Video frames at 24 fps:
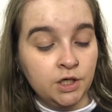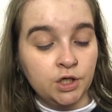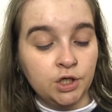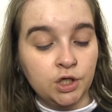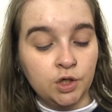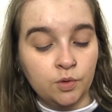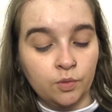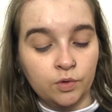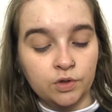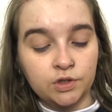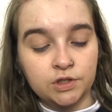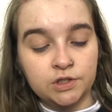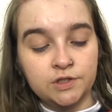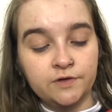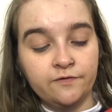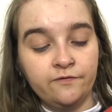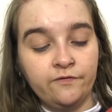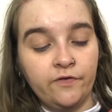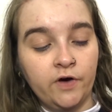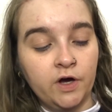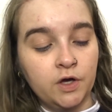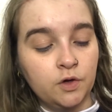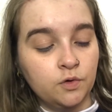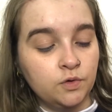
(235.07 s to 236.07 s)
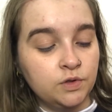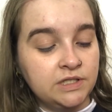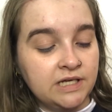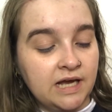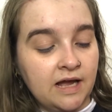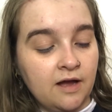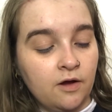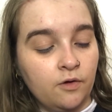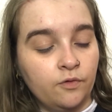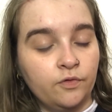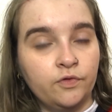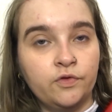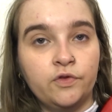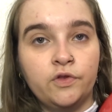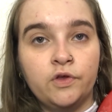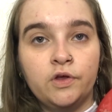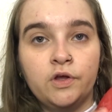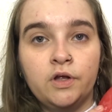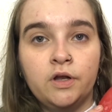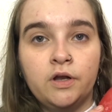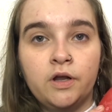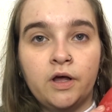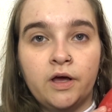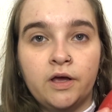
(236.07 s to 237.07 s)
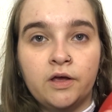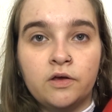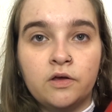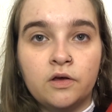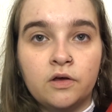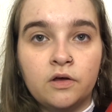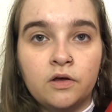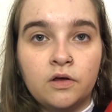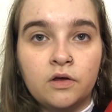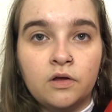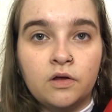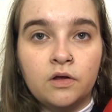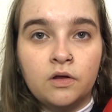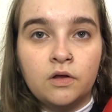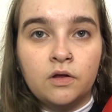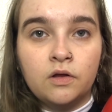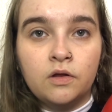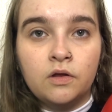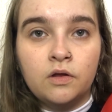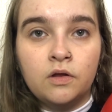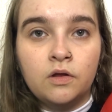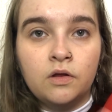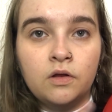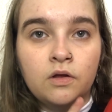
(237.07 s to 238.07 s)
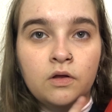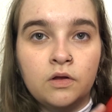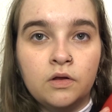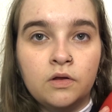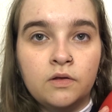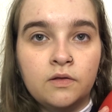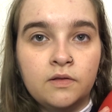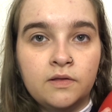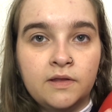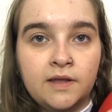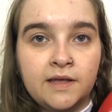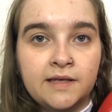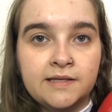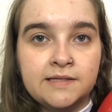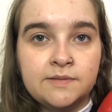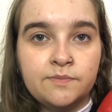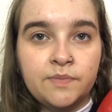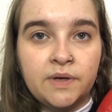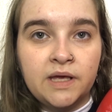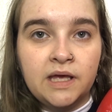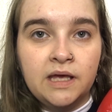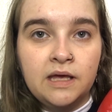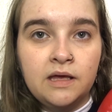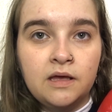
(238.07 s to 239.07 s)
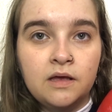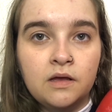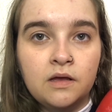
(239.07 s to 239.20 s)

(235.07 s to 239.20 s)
you want to file down the this bit.